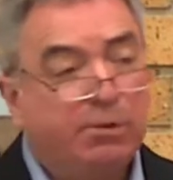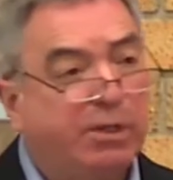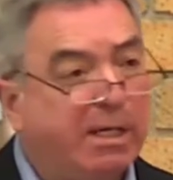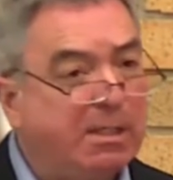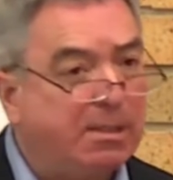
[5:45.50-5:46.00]

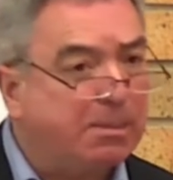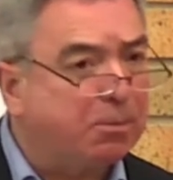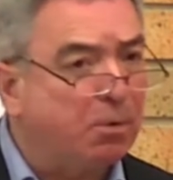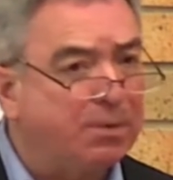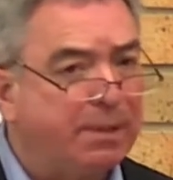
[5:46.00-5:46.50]
Jesus
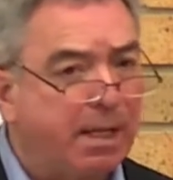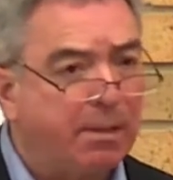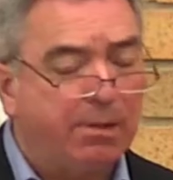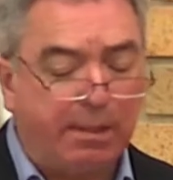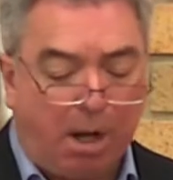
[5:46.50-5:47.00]
brought
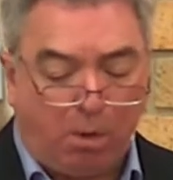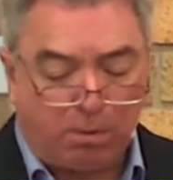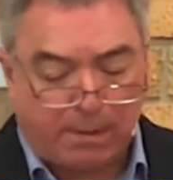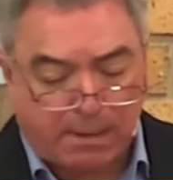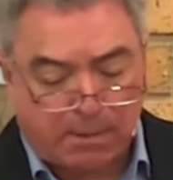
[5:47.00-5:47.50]
together the
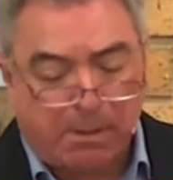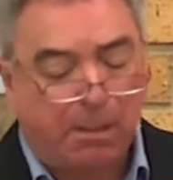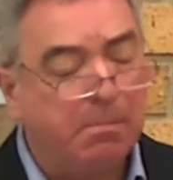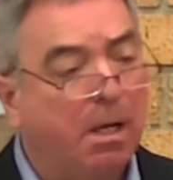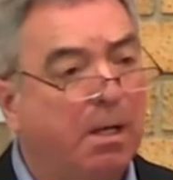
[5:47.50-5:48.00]
Old Testament
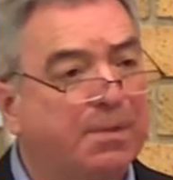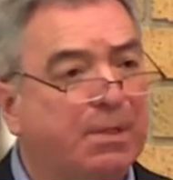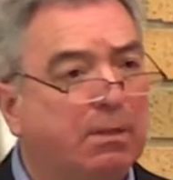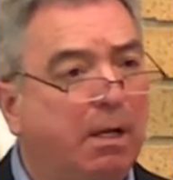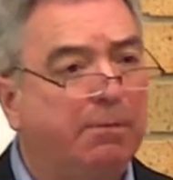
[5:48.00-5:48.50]
commands
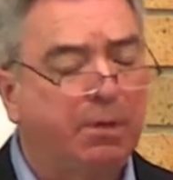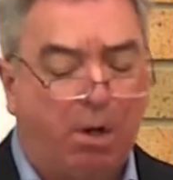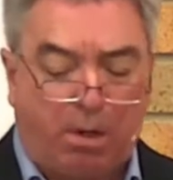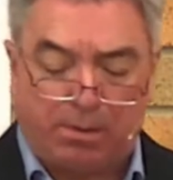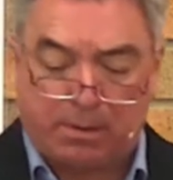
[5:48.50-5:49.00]
to love
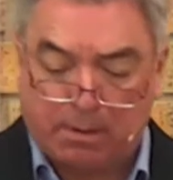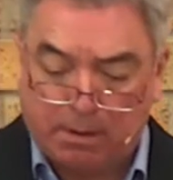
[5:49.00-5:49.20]
God